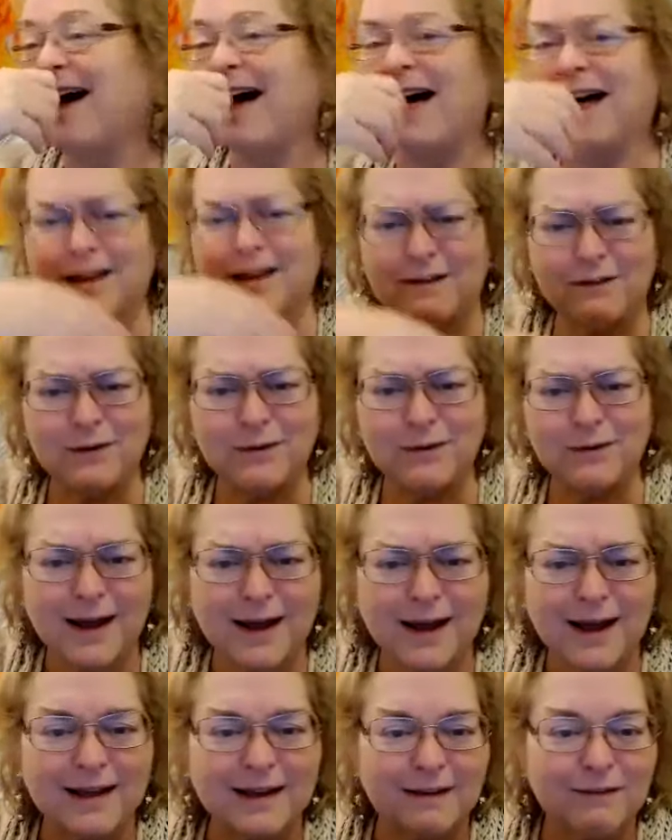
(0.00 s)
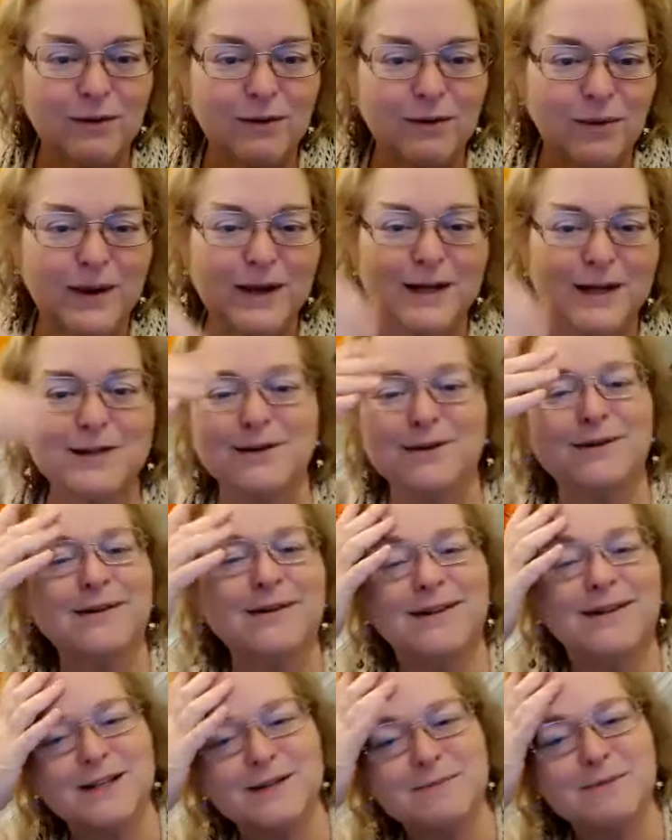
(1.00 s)
I'll give you a way to do it.
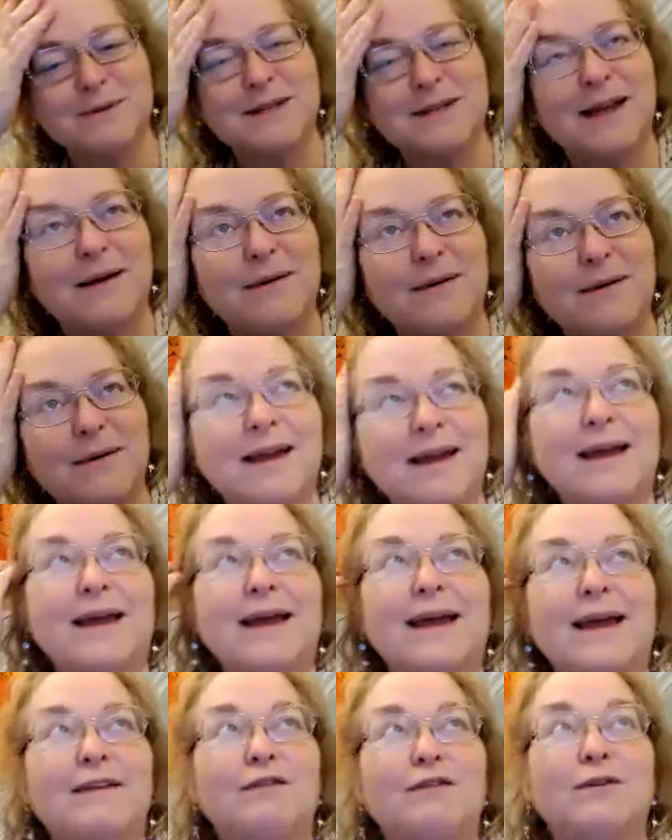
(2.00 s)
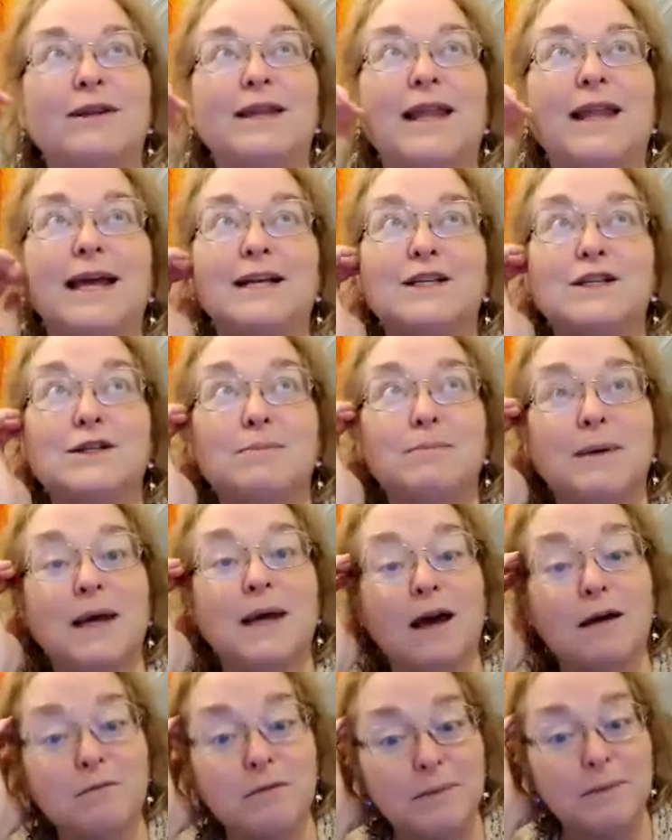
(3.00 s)
Let's put it that way. If you'd like to
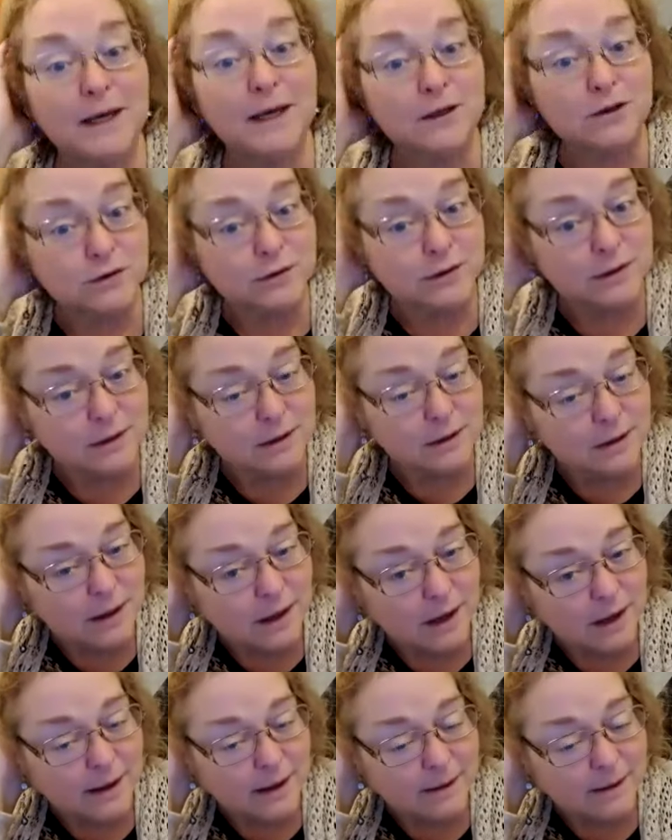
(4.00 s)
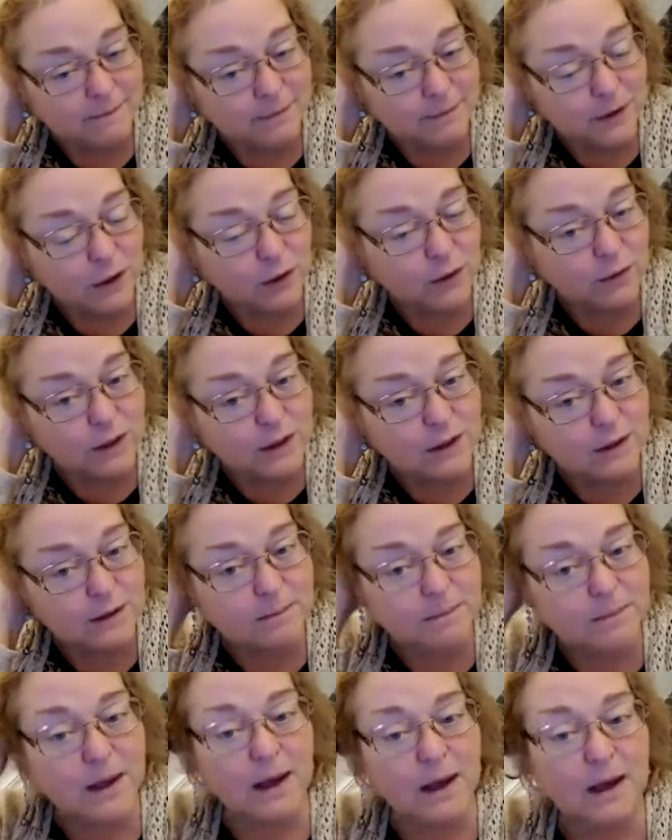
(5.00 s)
become a patron, you
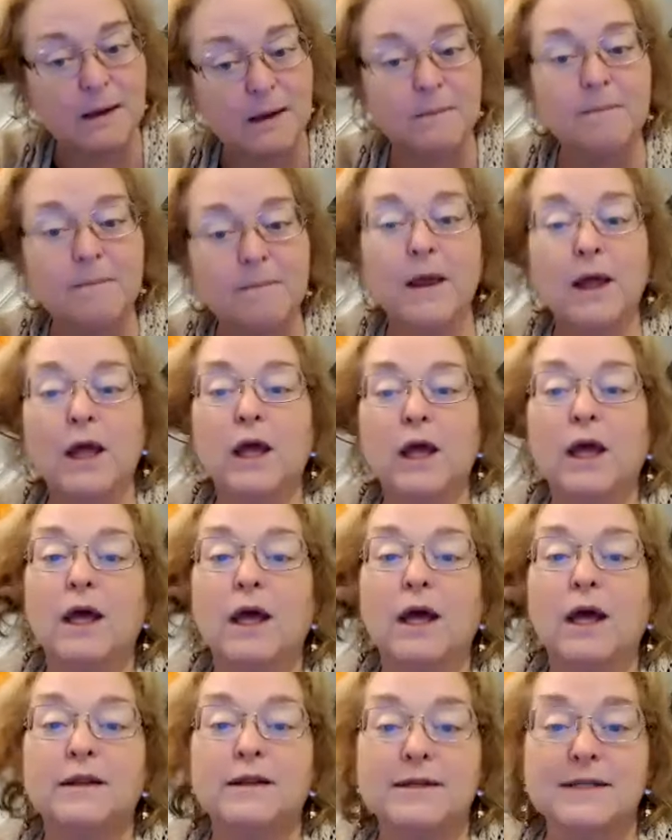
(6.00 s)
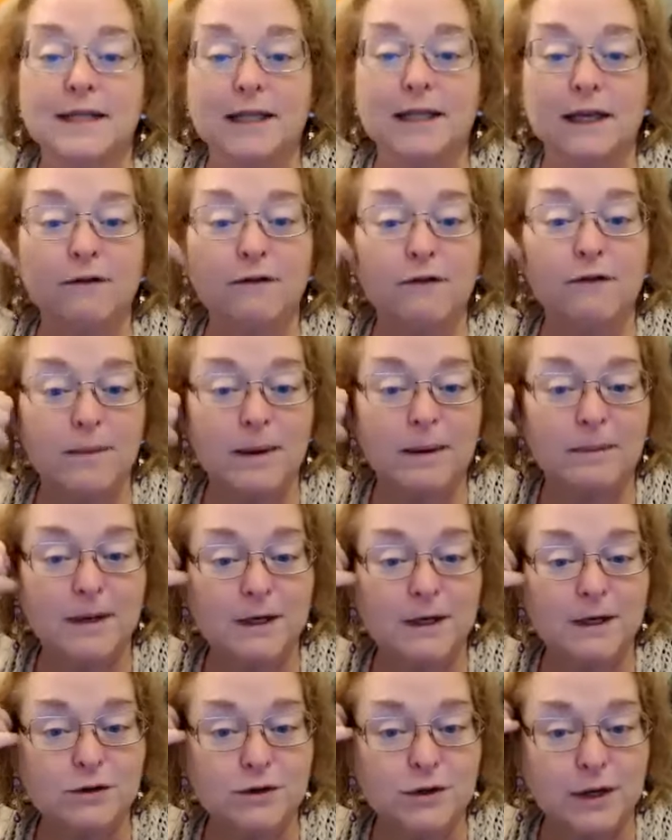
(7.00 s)
can, there's a link for my
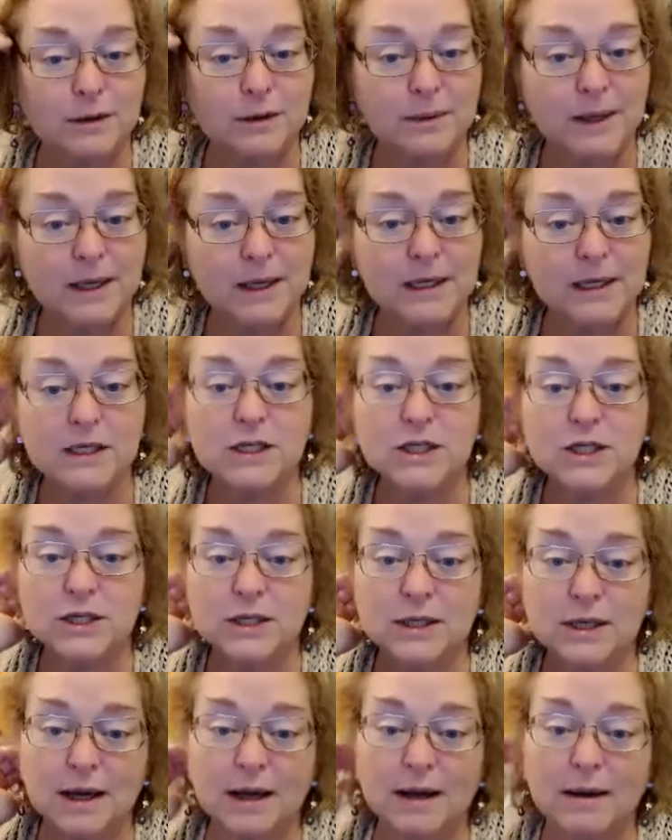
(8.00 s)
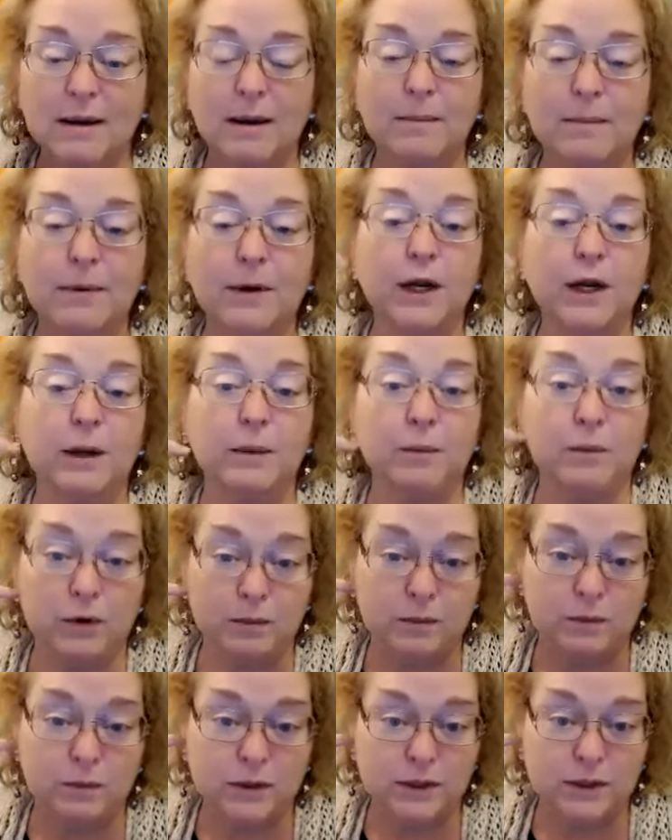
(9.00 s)
Patreon page. I'm putting more
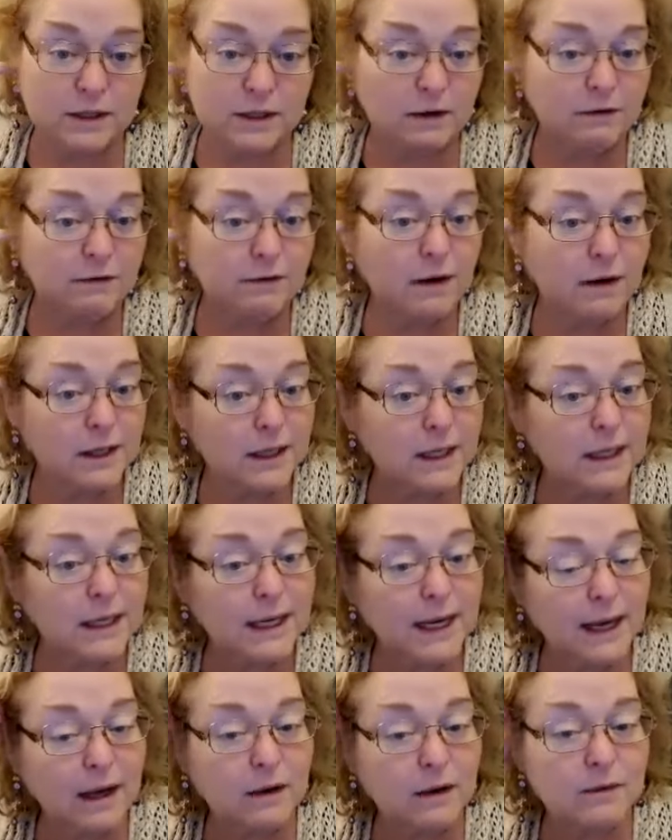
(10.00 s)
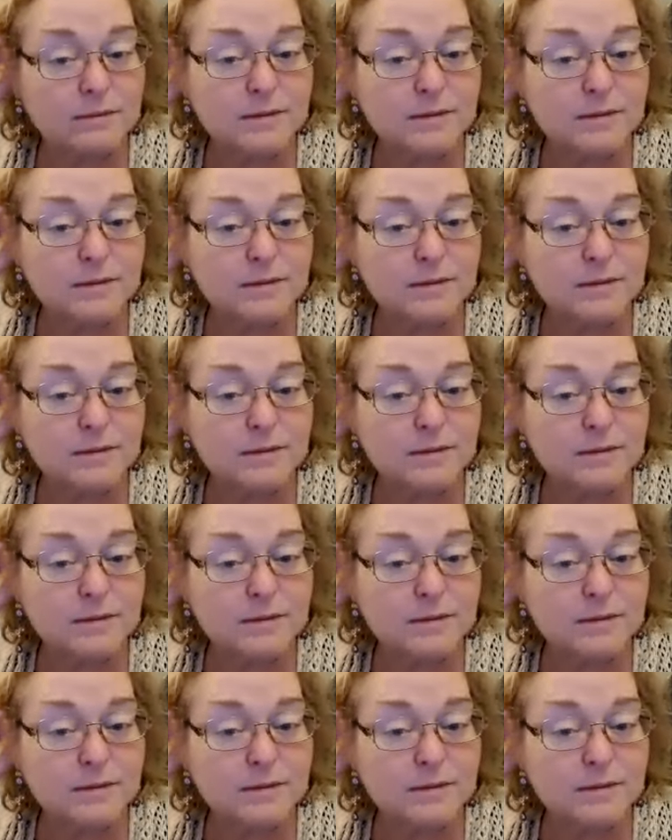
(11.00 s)
and more stuff on it now.